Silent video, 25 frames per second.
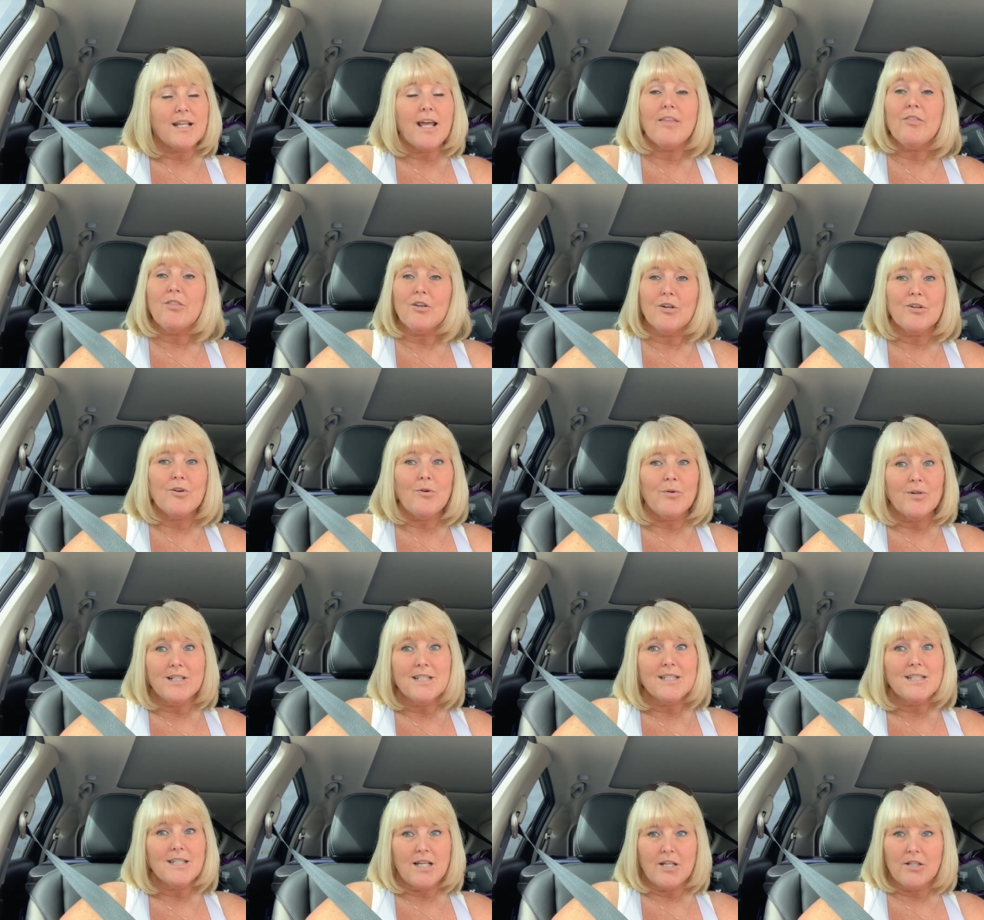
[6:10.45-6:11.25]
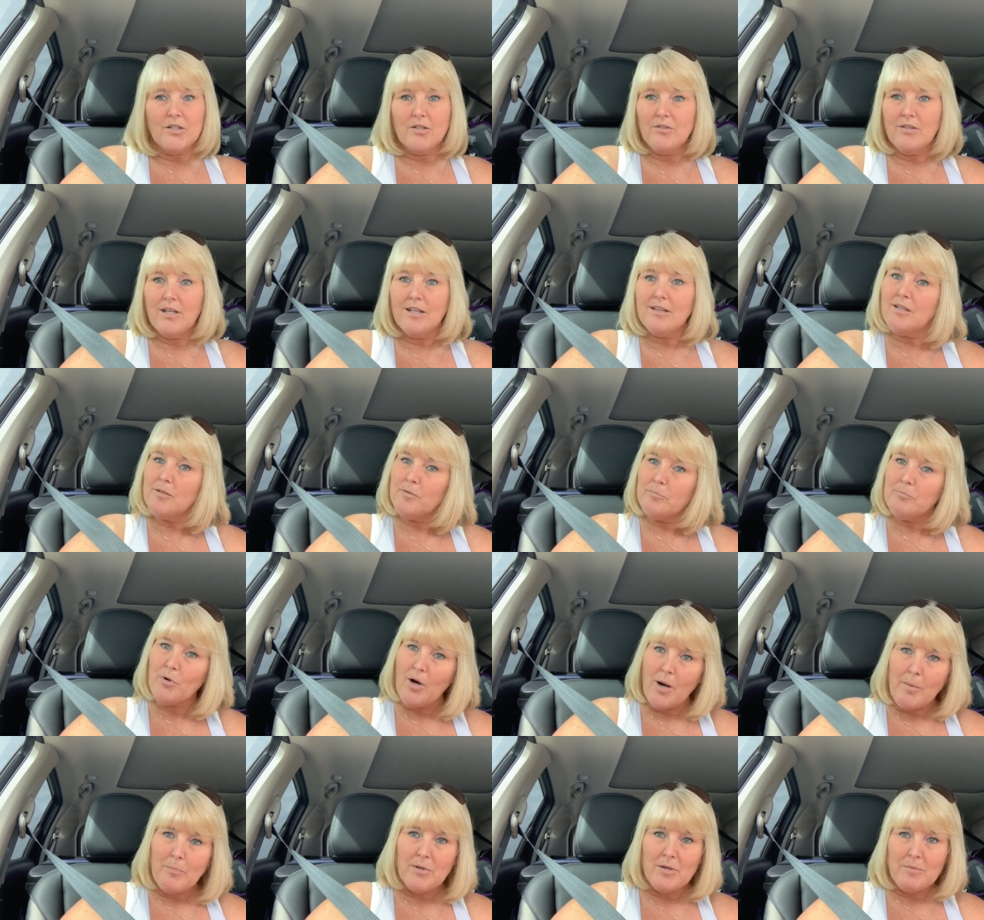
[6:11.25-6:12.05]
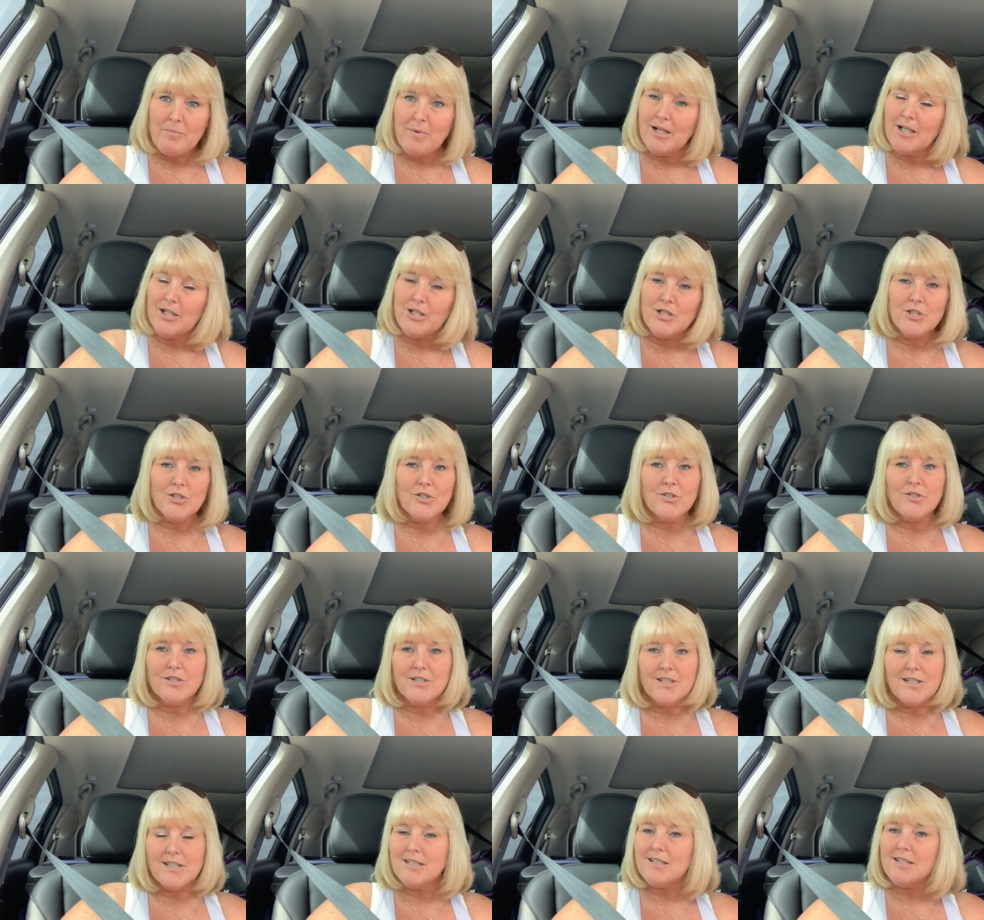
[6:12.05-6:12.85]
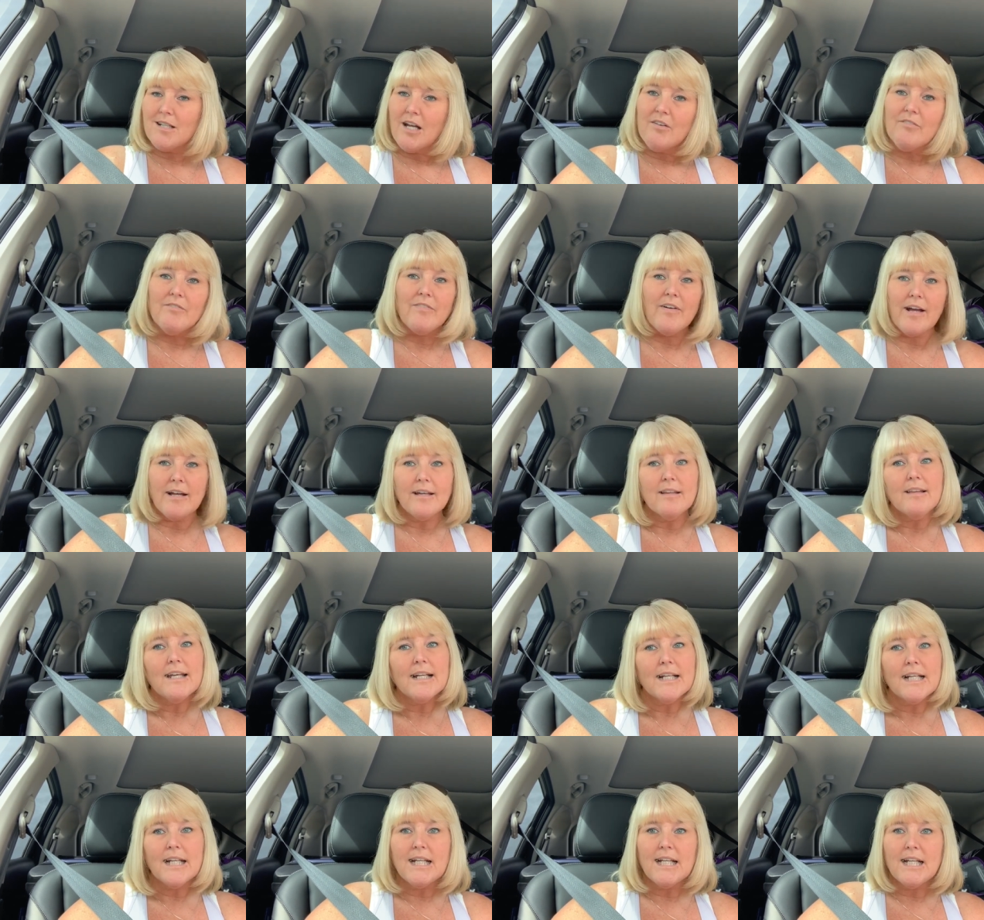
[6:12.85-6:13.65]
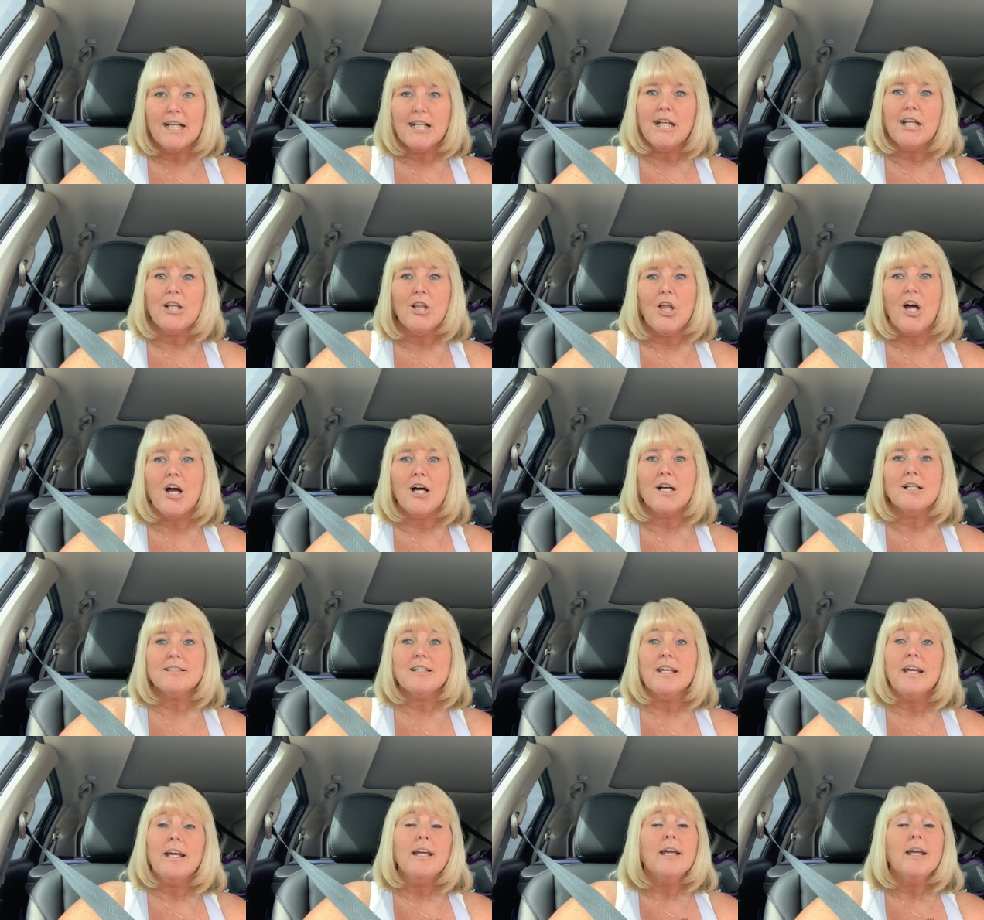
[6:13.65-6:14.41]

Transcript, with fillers: and they're going to tell you that the property manager is not violating any laws,